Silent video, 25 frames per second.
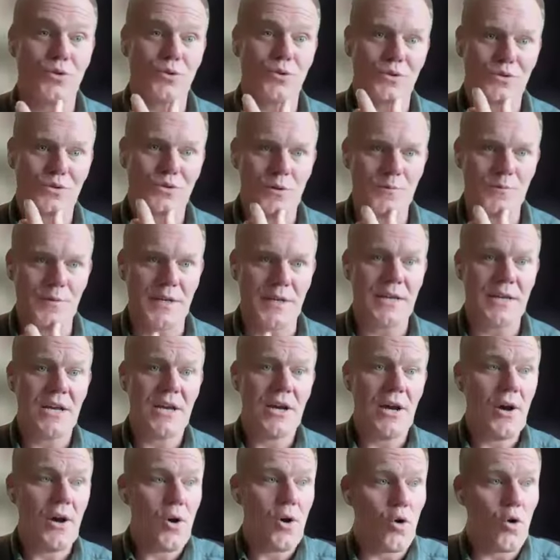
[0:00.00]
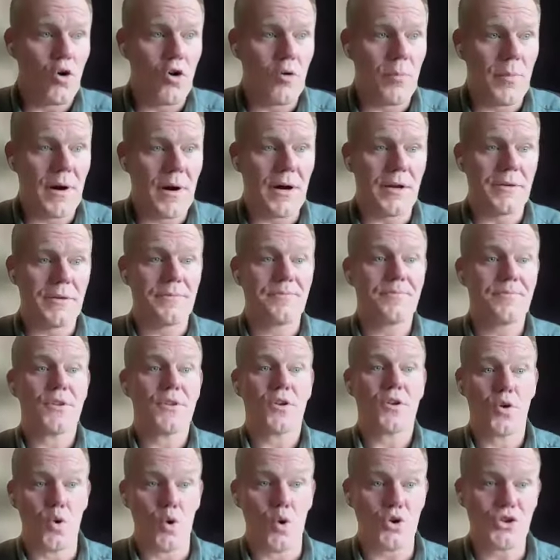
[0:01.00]
Hopefully, or
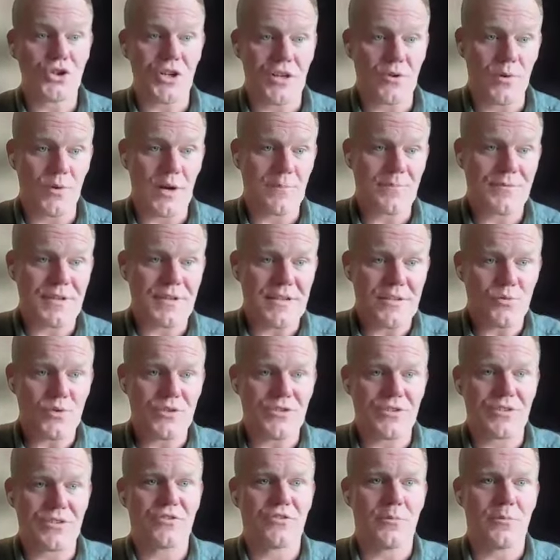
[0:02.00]
my coaching website,